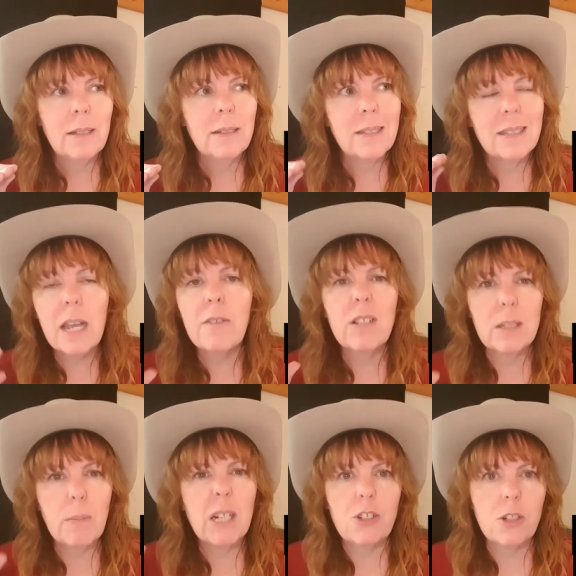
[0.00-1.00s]
save as
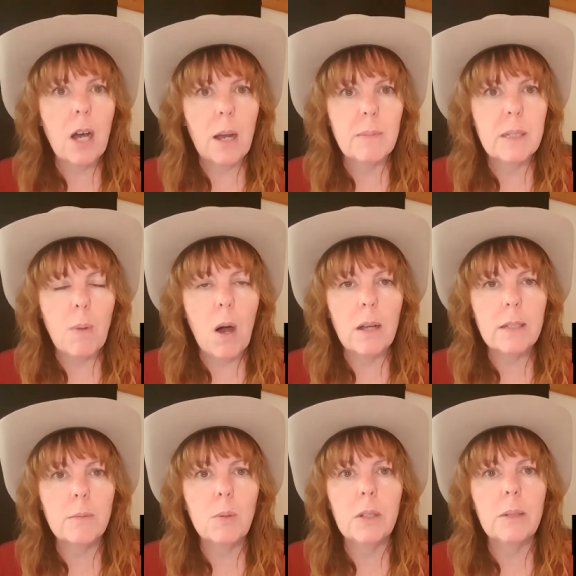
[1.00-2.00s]
much time as
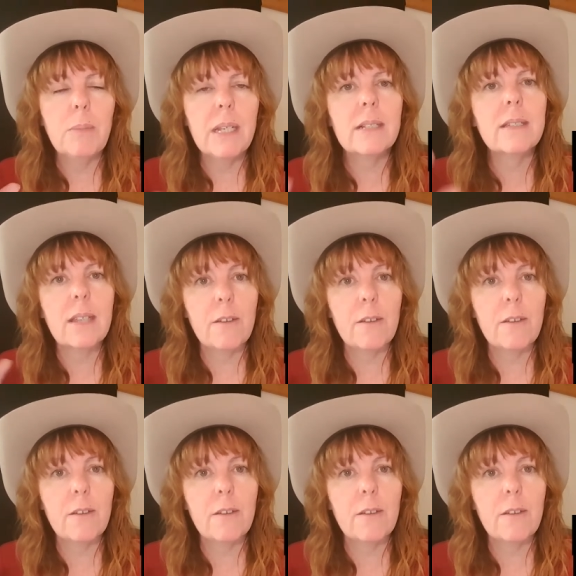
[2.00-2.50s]
possible and be as